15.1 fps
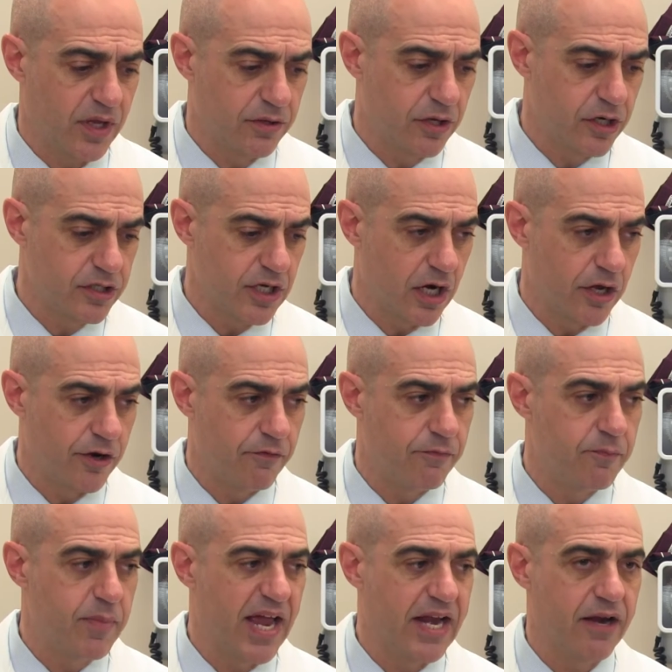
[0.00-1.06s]
There is a lot
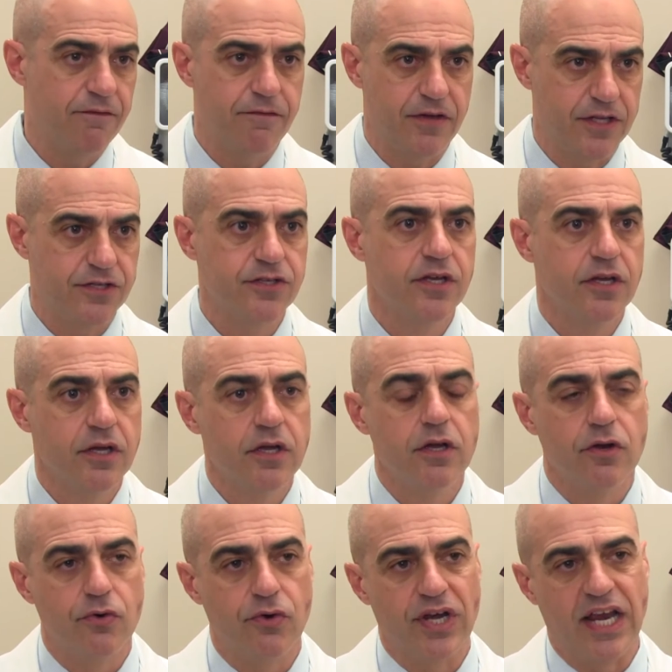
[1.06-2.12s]
of benefits
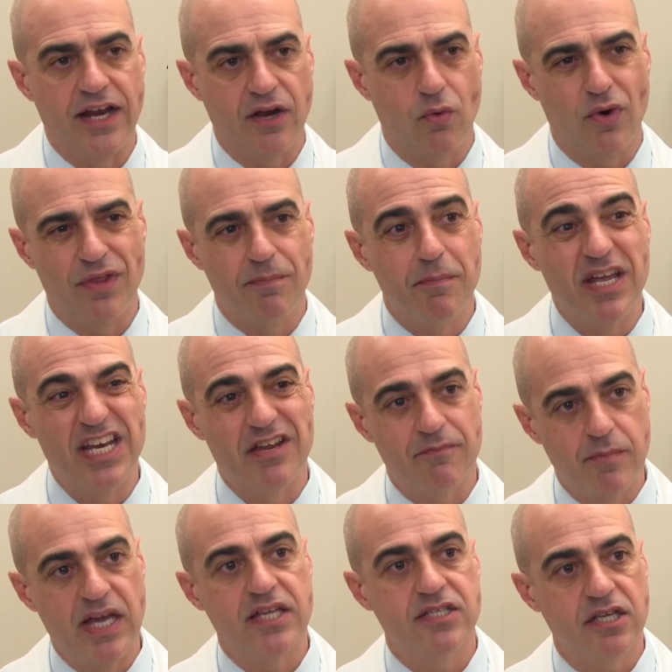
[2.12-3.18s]
related with mini
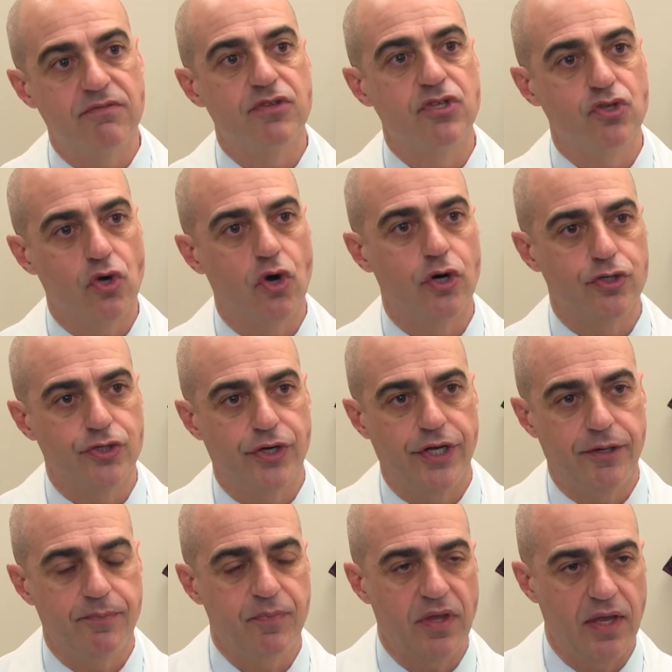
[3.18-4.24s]
invasive
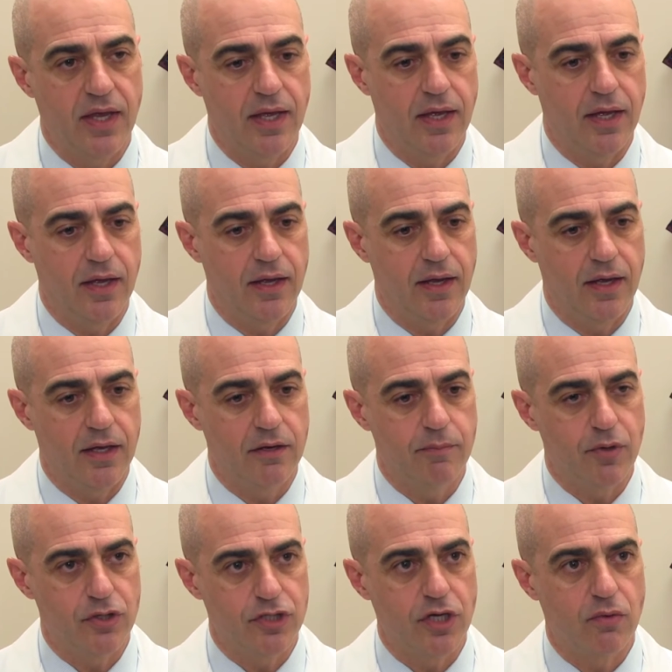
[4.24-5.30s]
surgery, eh, and
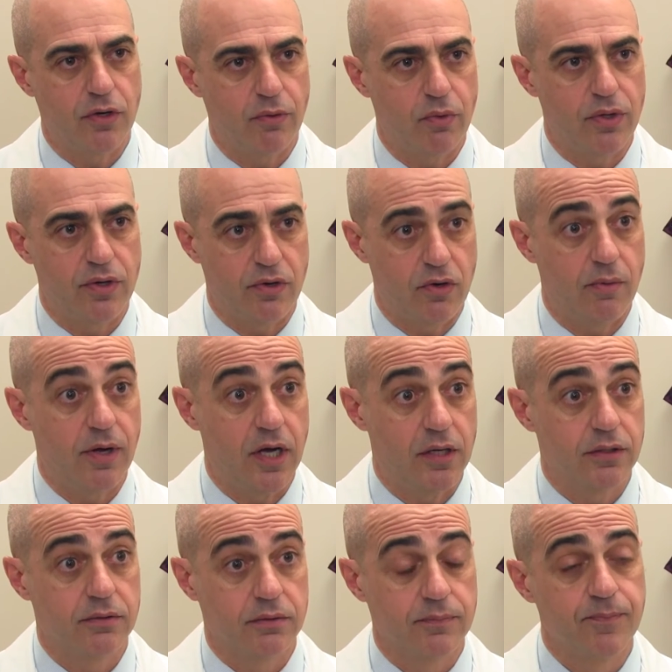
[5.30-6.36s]
in particular with the robot.